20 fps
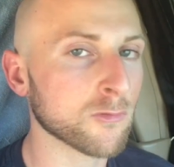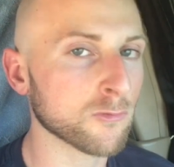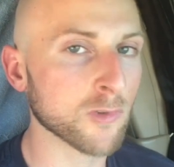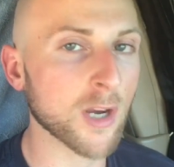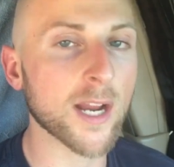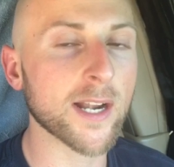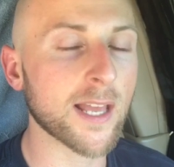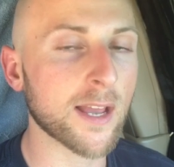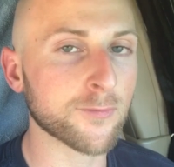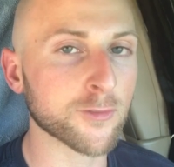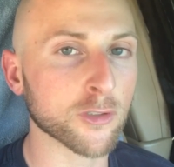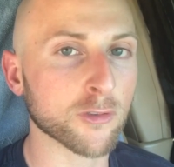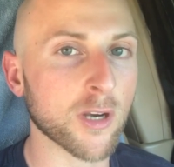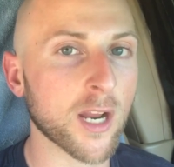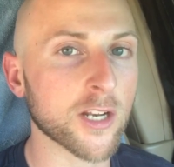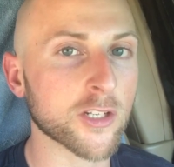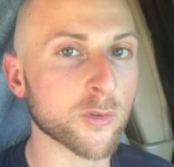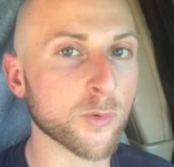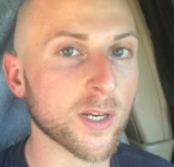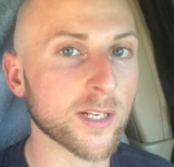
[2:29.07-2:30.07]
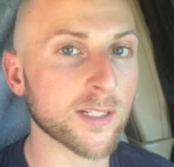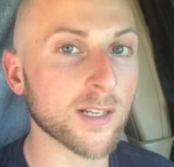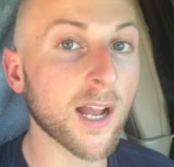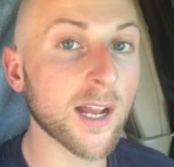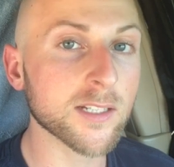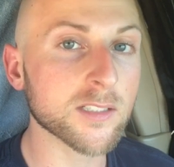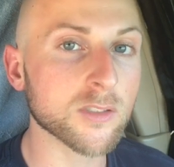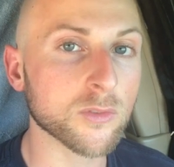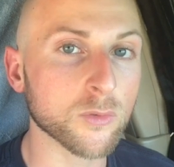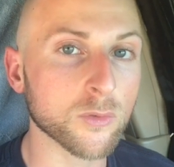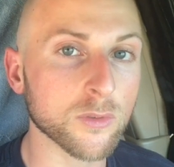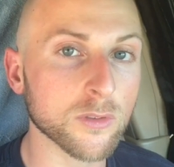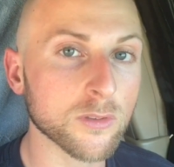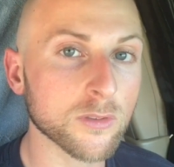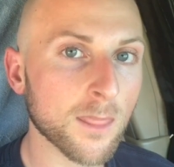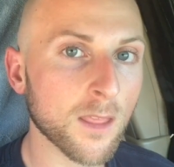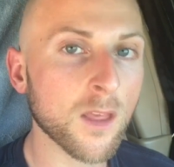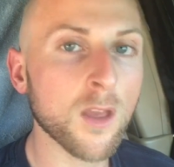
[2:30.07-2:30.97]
right after graduating high school,